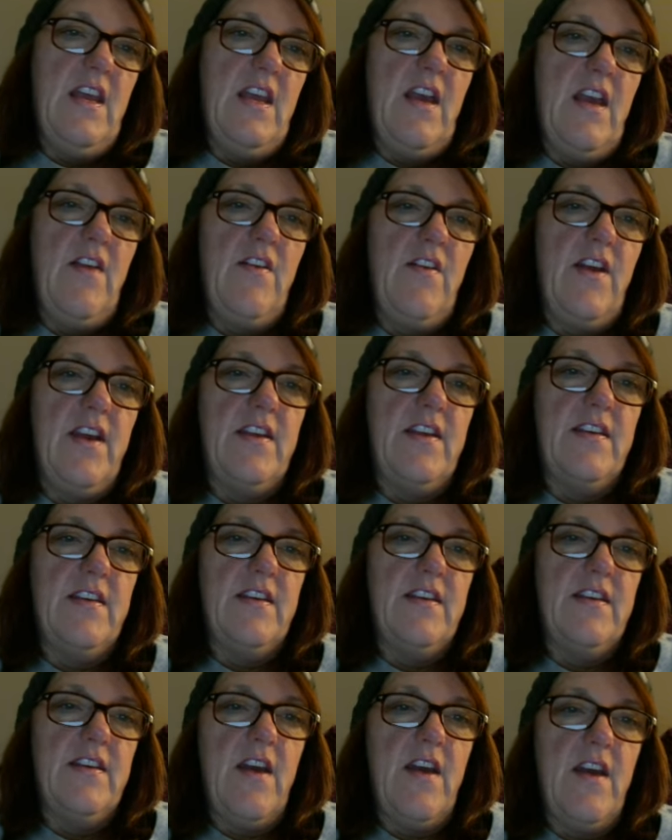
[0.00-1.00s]
All right,
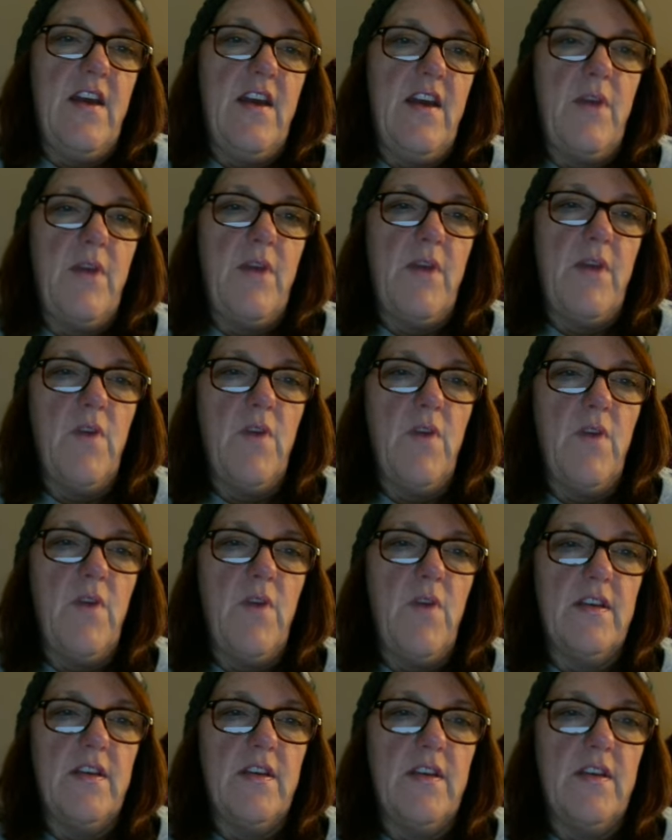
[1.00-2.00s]
now my
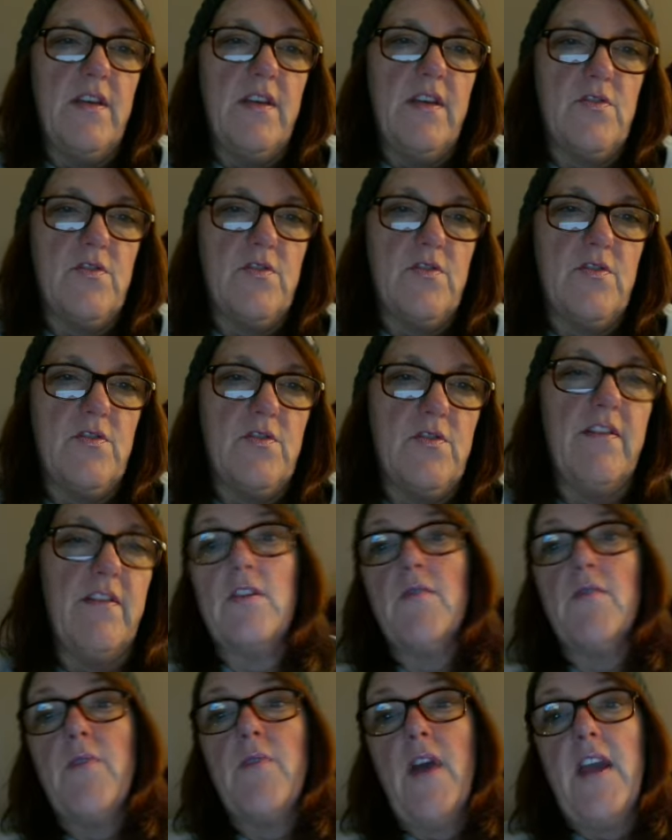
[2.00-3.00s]
run is traveling to
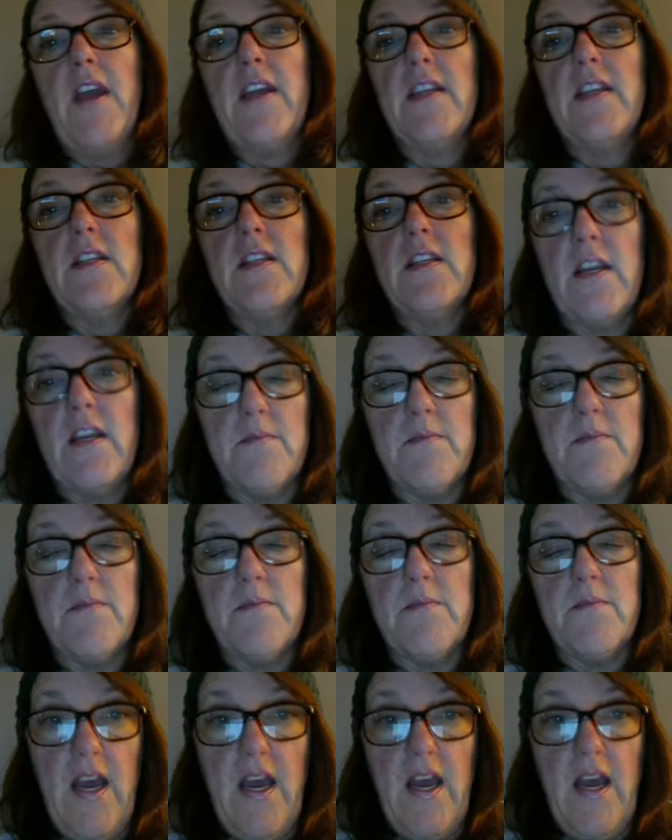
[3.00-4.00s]
the right. That's
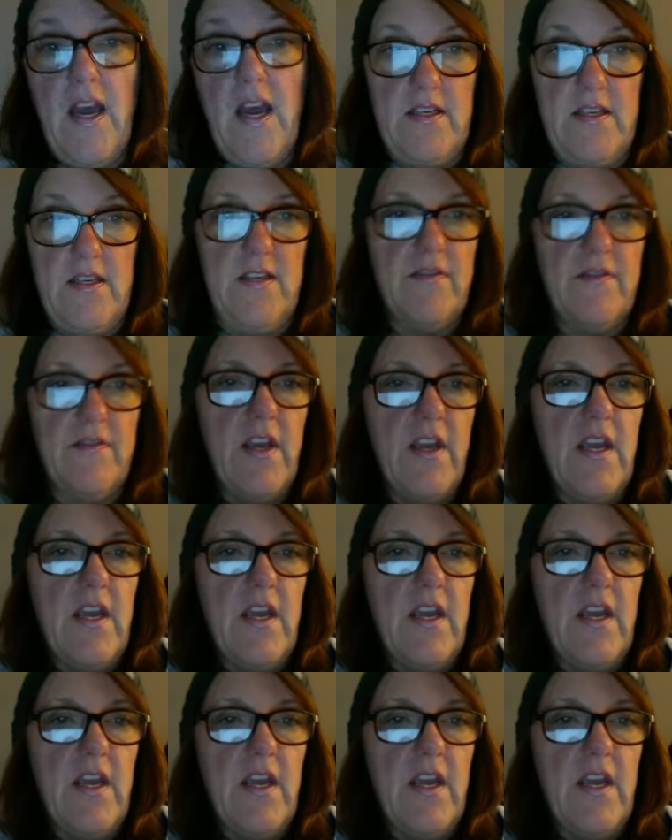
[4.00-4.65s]
positive.